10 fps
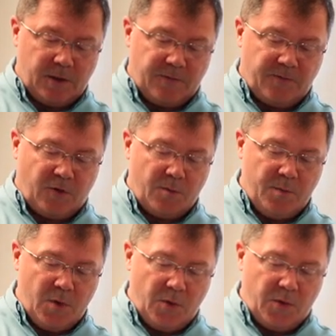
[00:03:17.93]

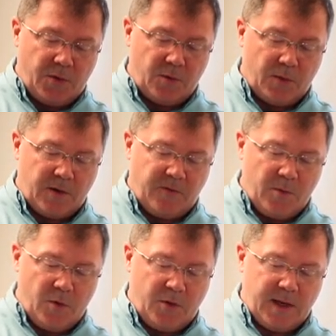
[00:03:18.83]
Vermouth, red
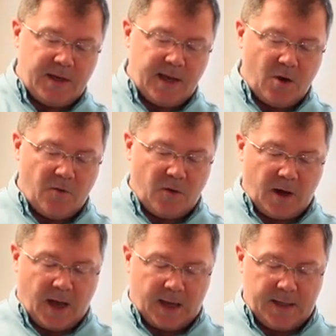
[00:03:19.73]
vermouth, can take over a
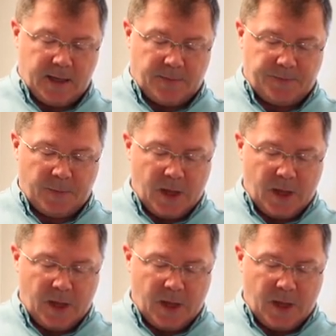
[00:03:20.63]
cocktail.